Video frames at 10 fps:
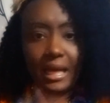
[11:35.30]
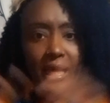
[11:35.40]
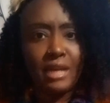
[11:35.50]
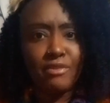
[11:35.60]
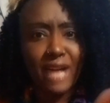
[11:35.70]

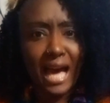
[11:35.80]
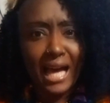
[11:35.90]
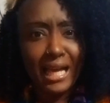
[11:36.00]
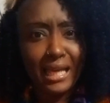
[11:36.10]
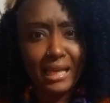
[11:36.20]
And if
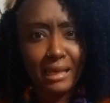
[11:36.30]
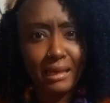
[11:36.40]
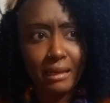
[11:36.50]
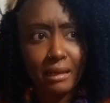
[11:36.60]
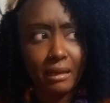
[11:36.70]
God can,
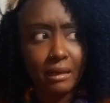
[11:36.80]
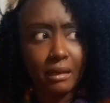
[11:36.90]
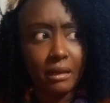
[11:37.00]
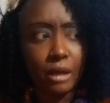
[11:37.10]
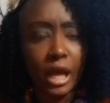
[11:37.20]

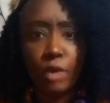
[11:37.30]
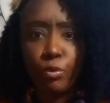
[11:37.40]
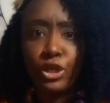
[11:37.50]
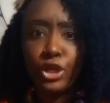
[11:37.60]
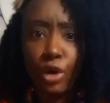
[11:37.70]
and
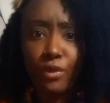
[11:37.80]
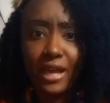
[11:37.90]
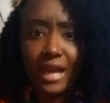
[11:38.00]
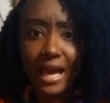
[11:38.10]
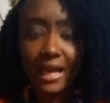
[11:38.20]
we know
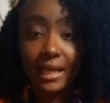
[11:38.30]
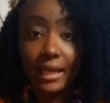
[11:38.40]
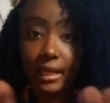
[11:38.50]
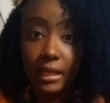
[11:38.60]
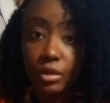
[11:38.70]
that God can
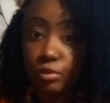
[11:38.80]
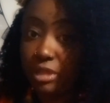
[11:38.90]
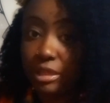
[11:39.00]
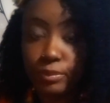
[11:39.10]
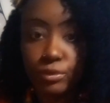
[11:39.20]
heal
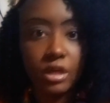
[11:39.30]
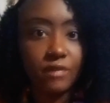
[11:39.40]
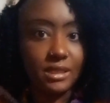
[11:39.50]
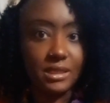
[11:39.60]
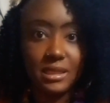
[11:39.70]
people
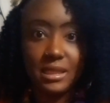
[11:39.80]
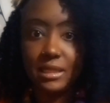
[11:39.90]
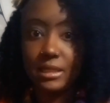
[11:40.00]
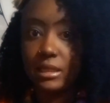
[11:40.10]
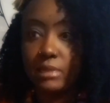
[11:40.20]
of
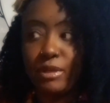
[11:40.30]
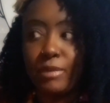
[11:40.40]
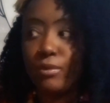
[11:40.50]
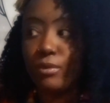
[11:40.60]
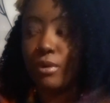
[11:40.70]
diseases.
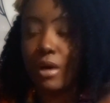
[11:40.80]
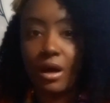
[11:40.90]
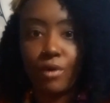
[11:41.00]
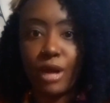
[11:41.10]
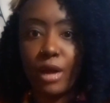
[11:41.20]
People
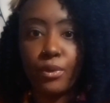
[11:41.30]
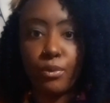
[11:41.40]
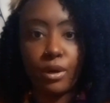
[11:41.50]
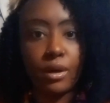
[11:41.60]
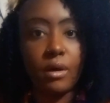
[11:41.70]
around the
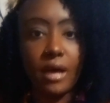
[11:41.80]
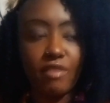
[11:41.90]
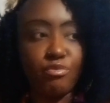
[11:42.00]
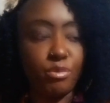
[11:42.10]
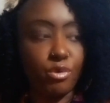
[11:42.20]
world
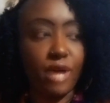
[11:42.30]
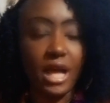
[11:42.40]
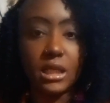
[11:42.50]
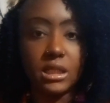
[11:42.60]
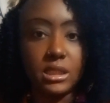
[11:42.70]
have been
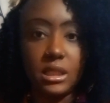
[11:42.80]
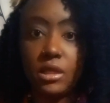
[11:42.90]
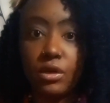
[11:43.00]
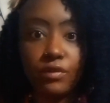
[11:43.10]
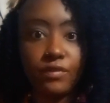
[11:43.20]
miraculously
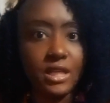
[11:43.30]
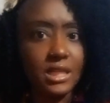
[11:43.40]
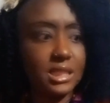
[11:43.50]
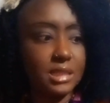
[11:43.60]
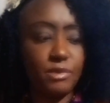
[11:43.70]
healed of
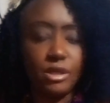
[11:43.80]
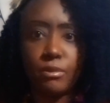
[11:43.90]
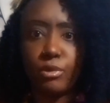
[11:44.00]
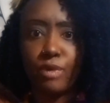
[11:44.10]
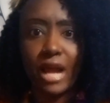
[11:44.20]
things that's
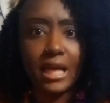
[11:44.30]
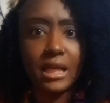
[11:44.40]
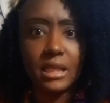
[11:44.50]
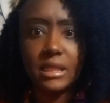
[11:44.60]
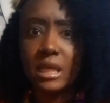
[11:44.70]
been
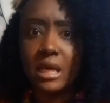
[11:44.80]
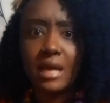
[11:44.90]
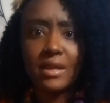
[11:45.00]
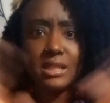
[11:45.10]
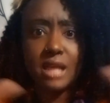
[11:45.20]
miraculous.
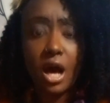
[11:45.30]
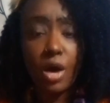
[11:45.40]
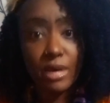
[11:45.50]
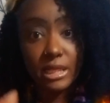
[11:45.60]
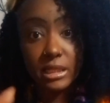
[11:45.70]
There's
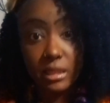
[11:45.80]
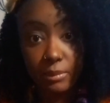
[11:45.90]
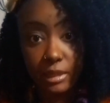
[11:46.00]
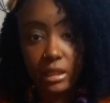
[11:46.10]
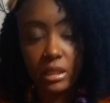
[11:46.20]
always
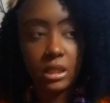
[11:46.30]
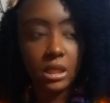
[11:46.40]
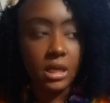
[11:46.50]
something